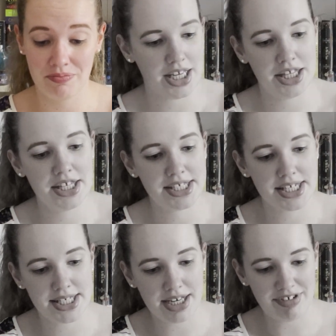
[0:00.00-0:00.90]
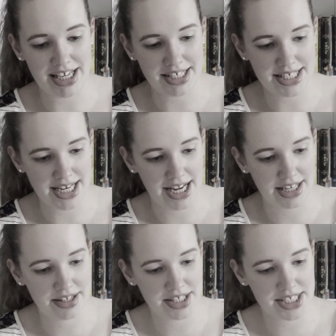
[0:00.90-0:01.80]
In the city of
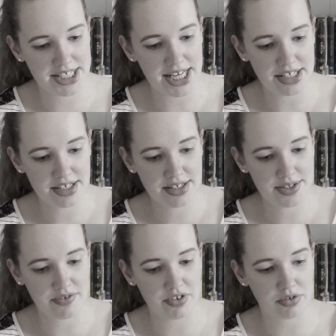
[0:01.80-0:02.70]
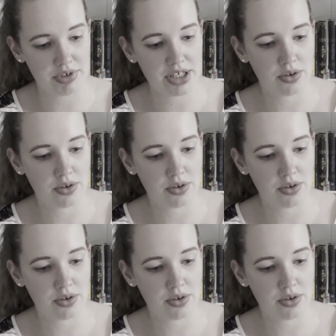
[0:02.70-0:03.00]
Alante, the descendants of the Greek